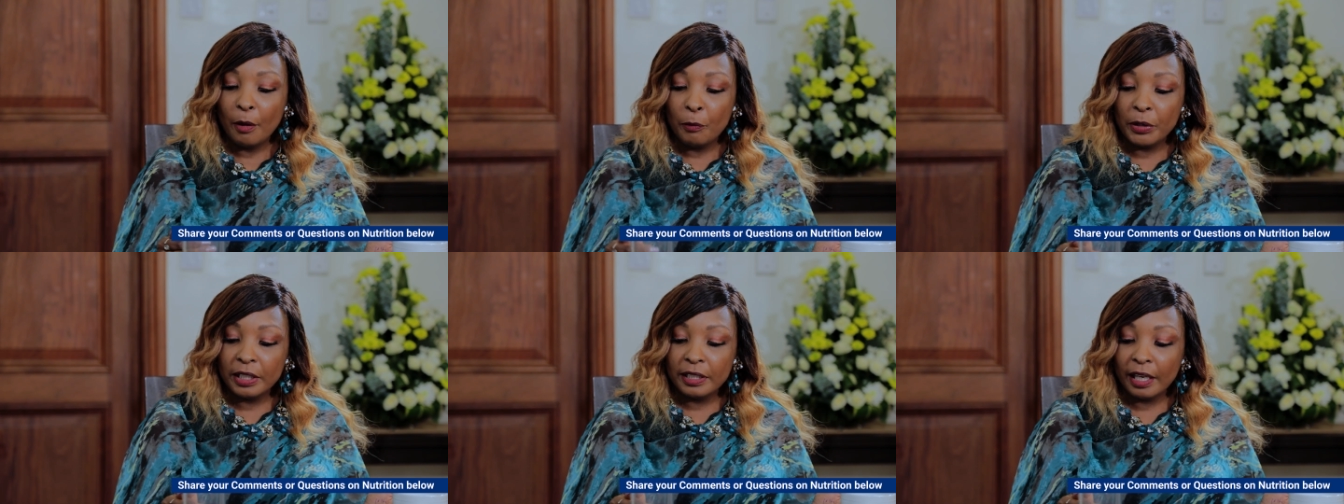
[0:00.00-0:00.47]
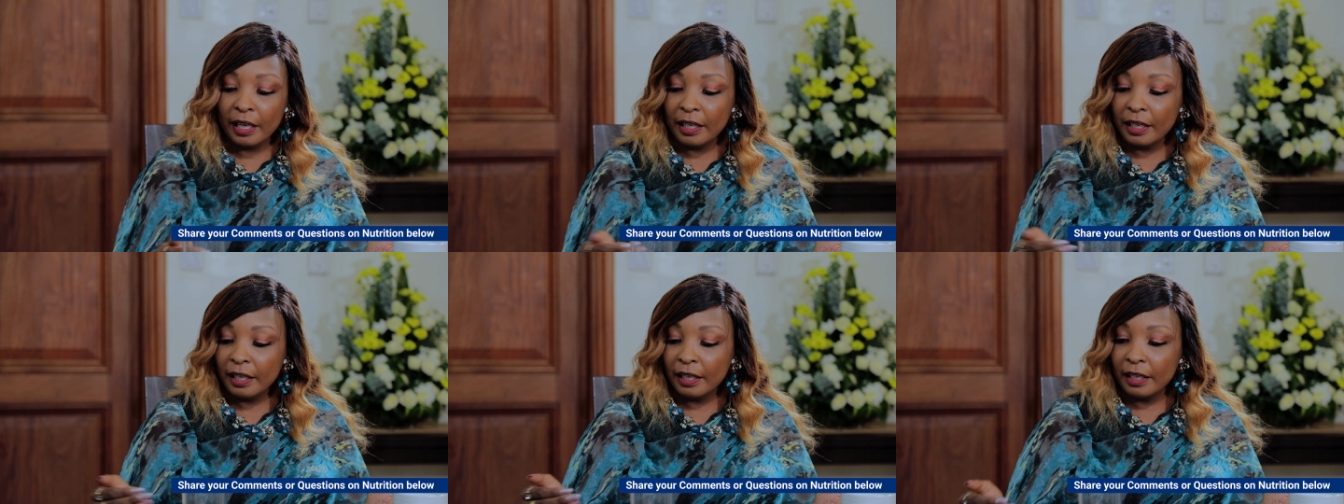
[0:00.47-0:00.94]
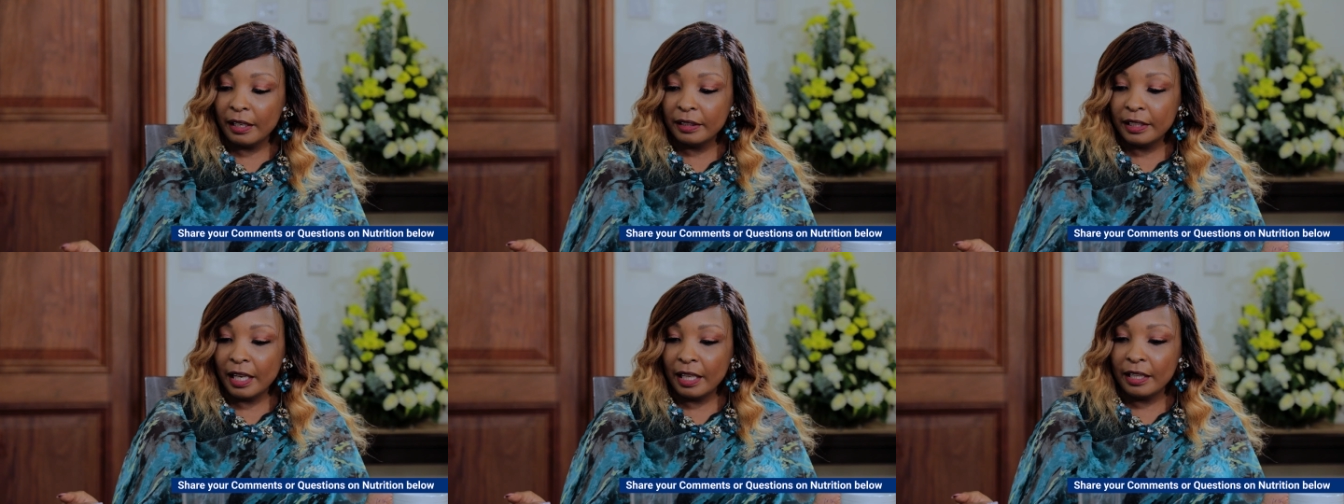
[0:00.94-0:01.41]
We take
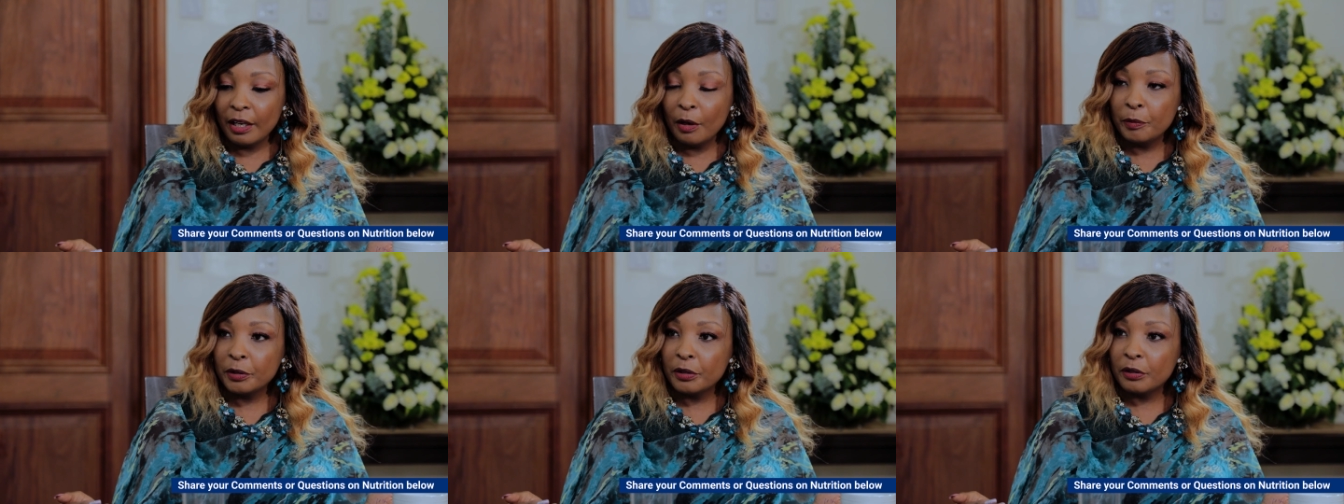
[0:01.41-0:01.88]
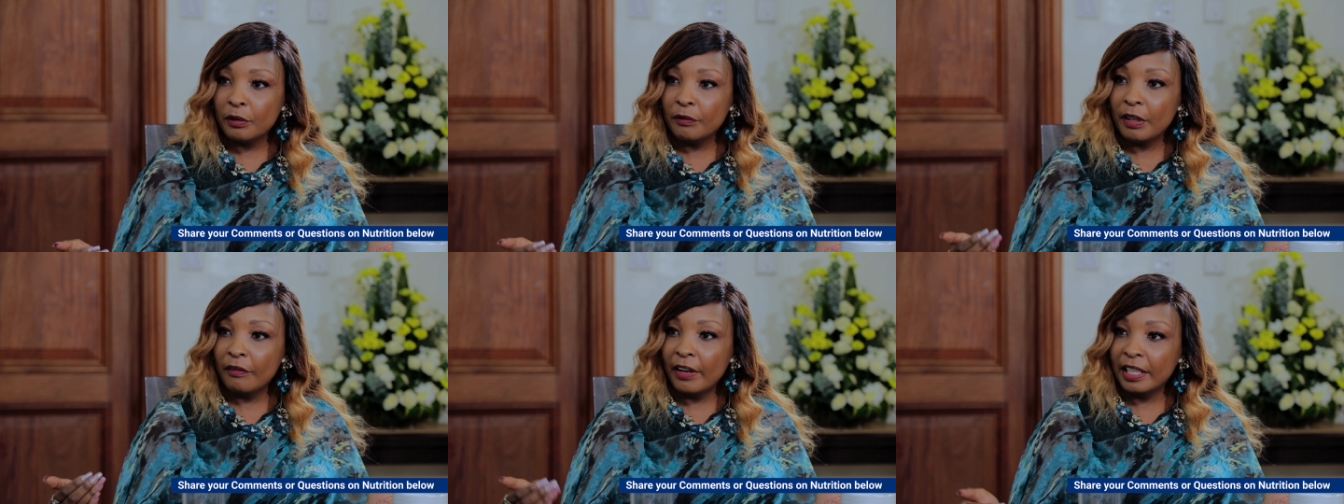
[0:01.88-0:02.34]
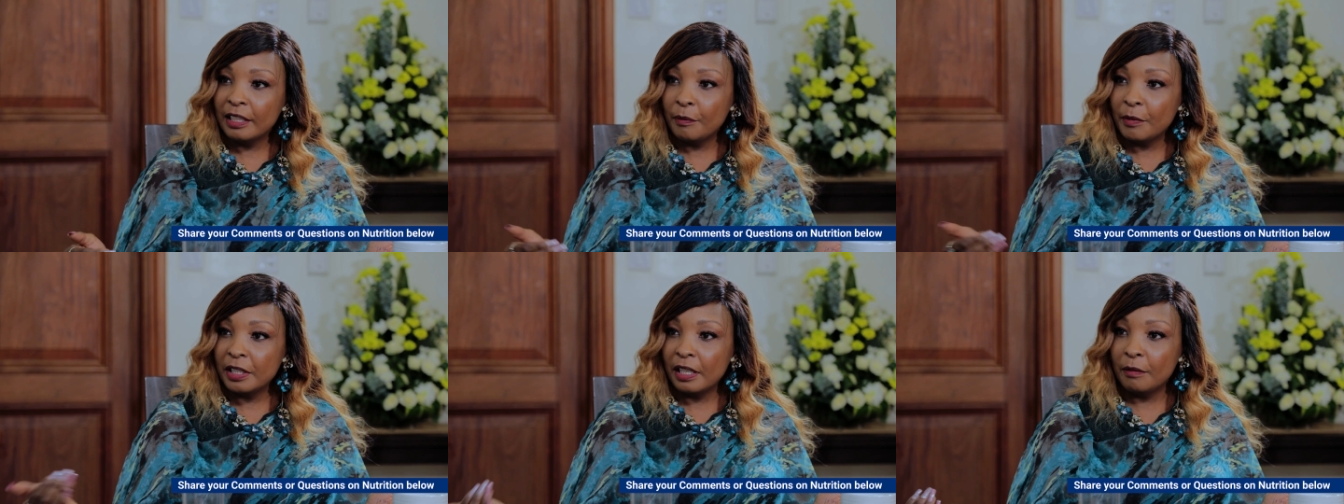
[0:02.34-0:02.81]
the other options of the
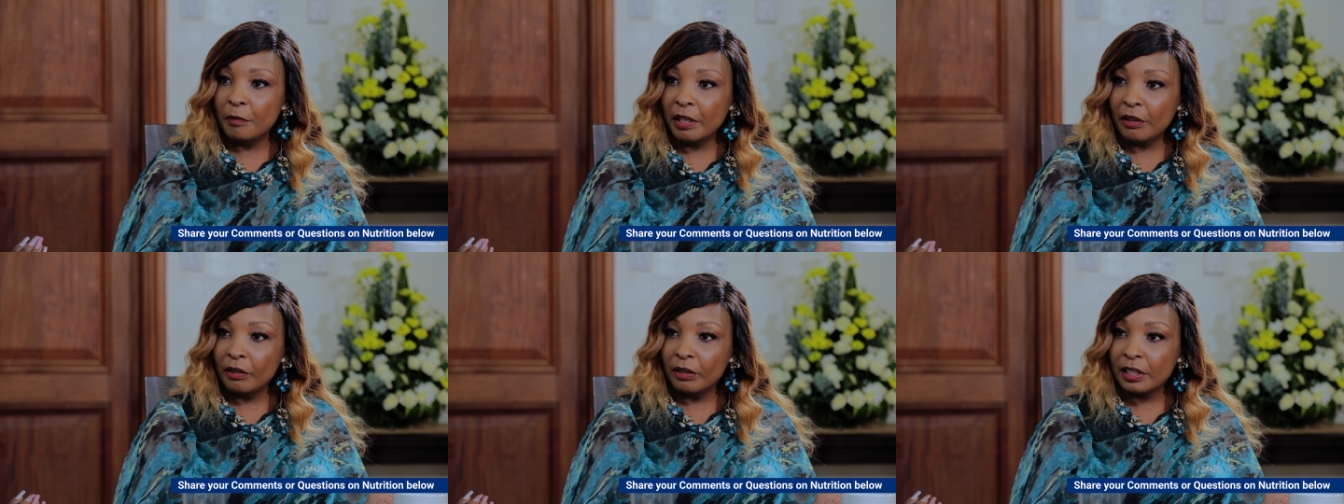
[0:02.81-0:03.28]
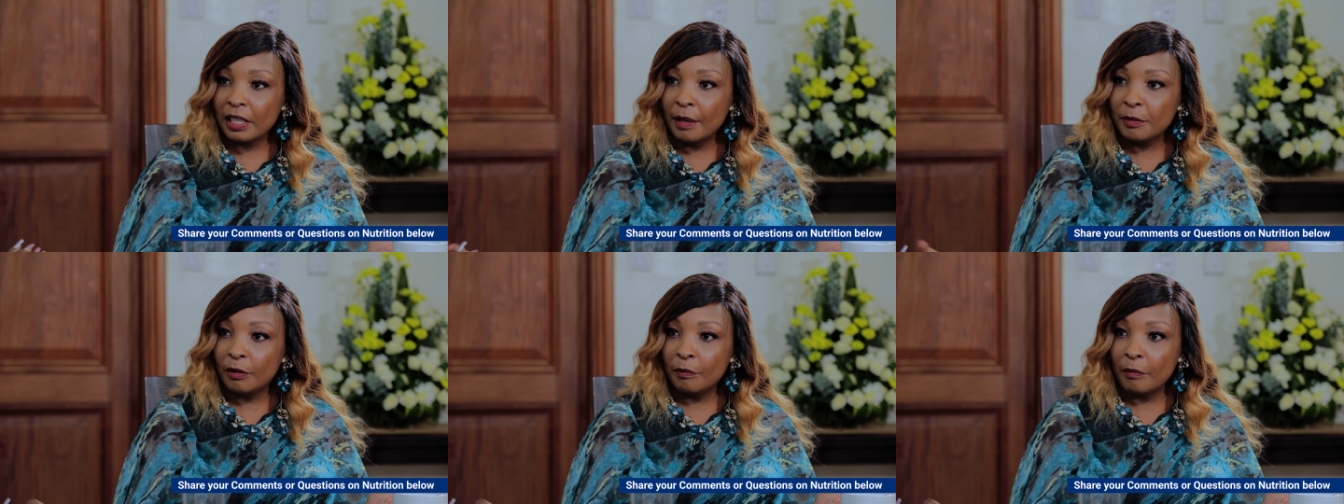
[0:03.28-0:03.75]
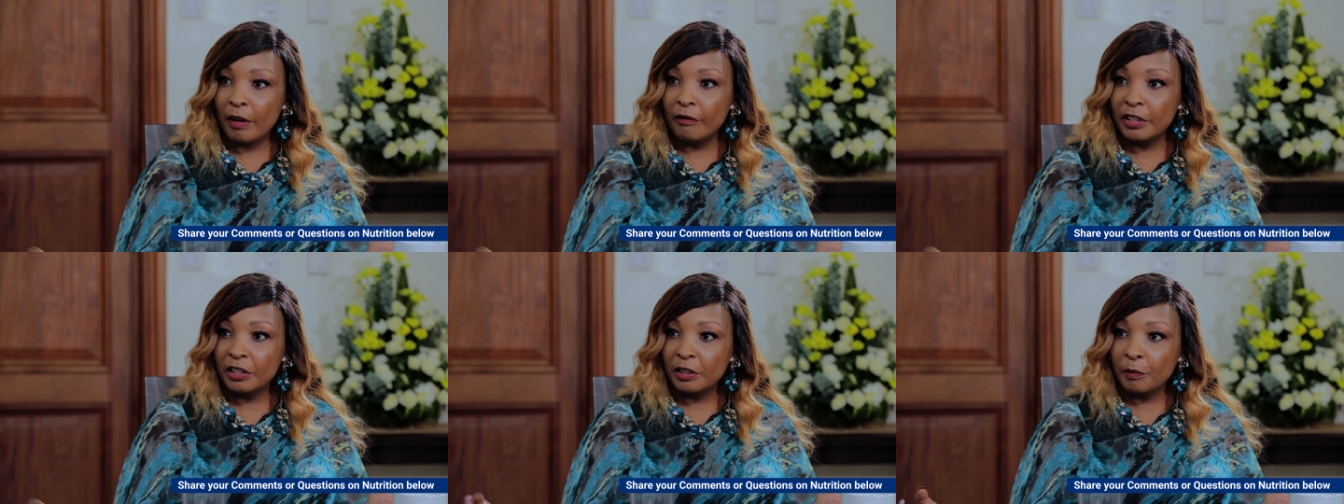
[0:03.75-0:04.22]
vitamins and minerals comes from our
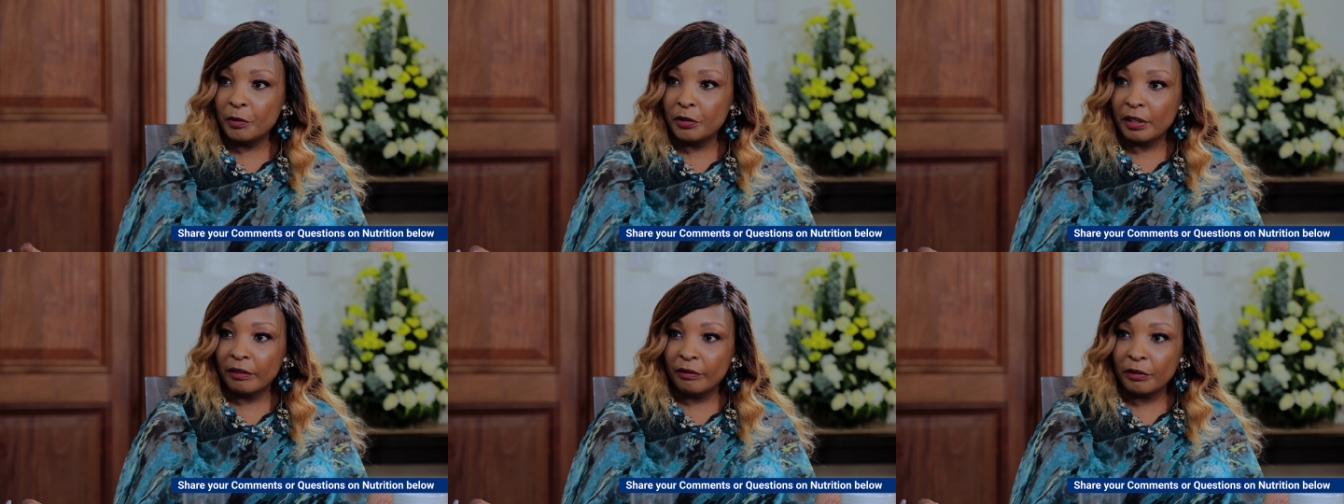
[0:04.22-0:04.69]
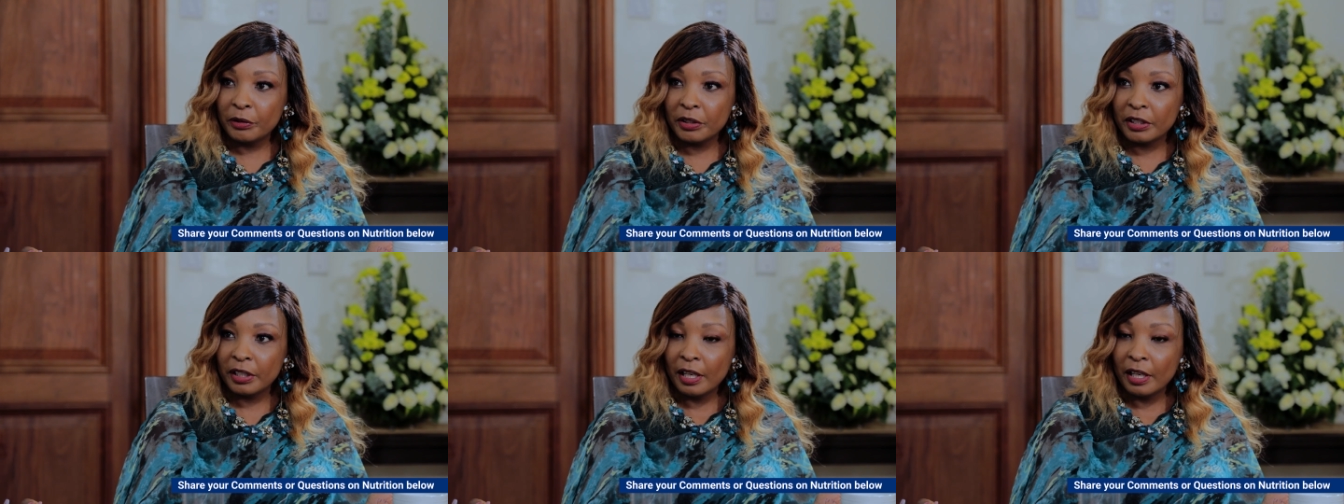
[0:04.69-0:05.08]
vegetables and fruits.